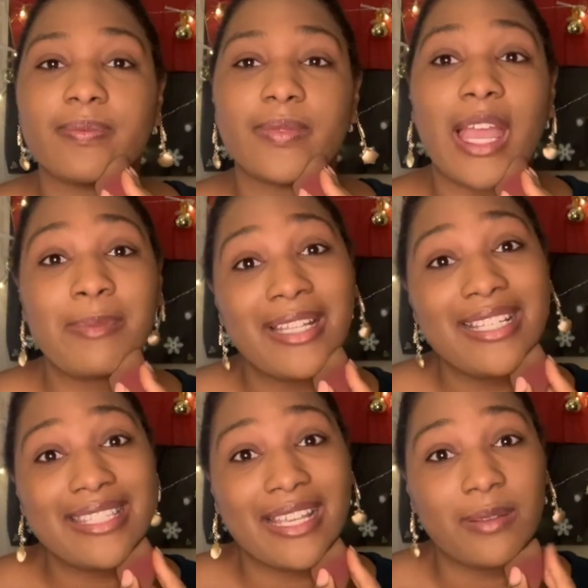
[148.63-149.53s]
I play
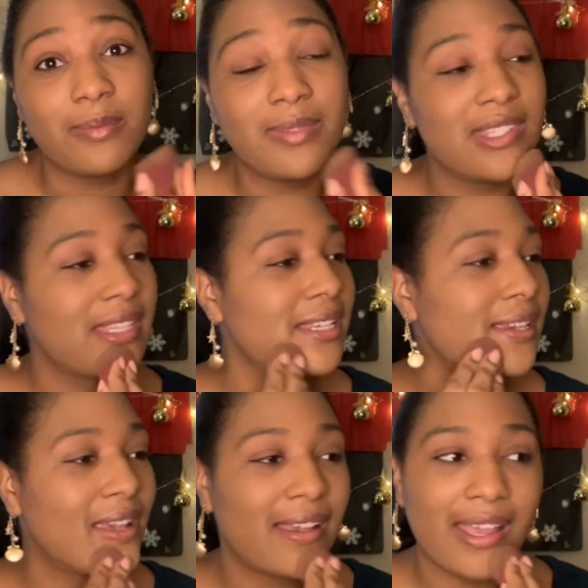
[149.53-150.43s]
Sims.
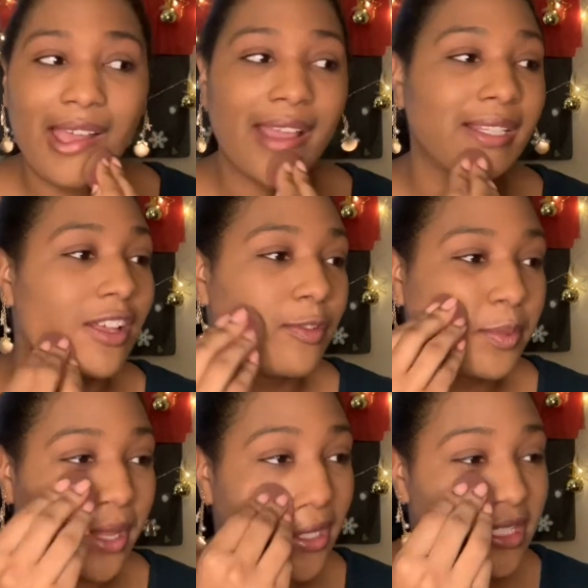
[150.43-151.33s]
I love
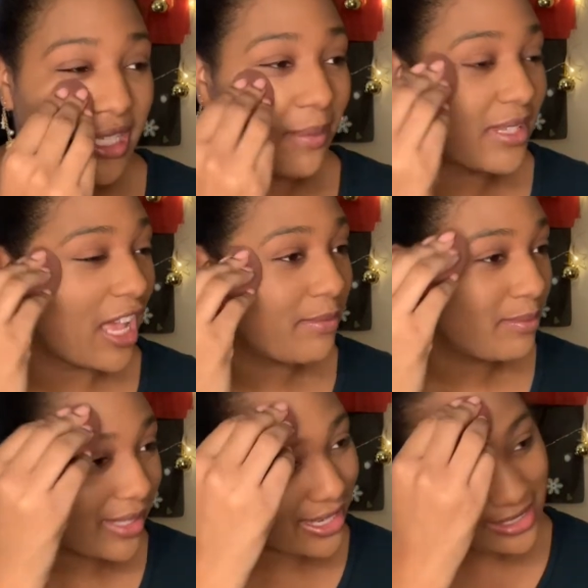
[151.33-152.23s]
playing Sims. I've been
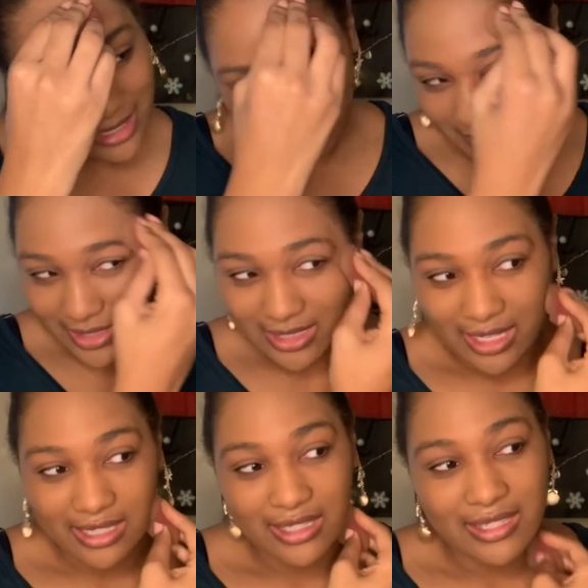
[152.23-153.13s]
playing Sims
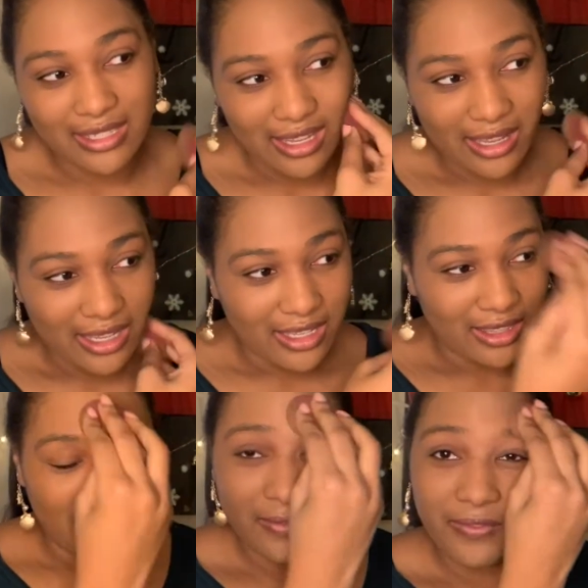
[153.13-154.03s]
since
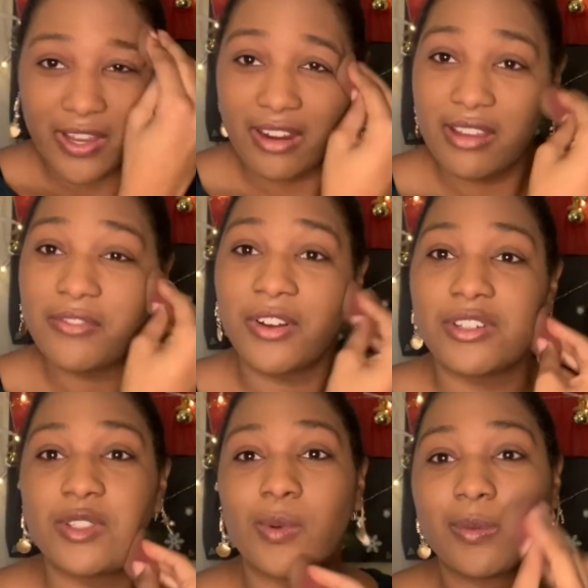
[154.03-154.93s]
the very
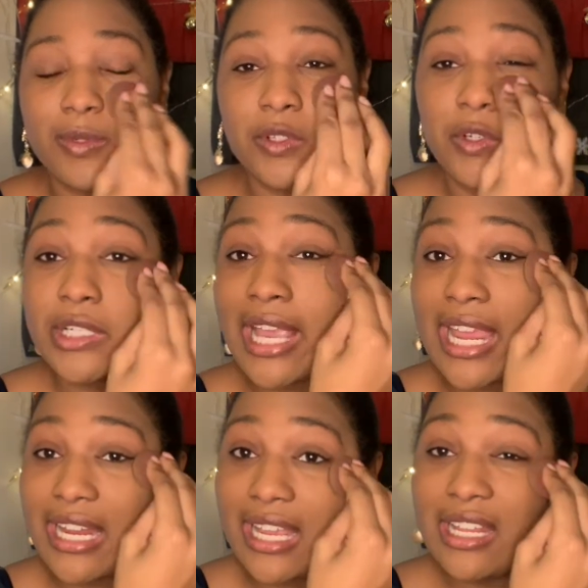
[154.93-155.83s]
first one was
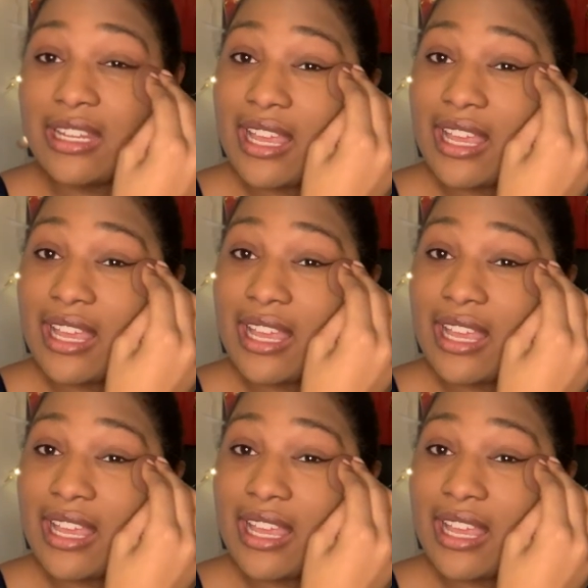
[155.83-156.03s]
created.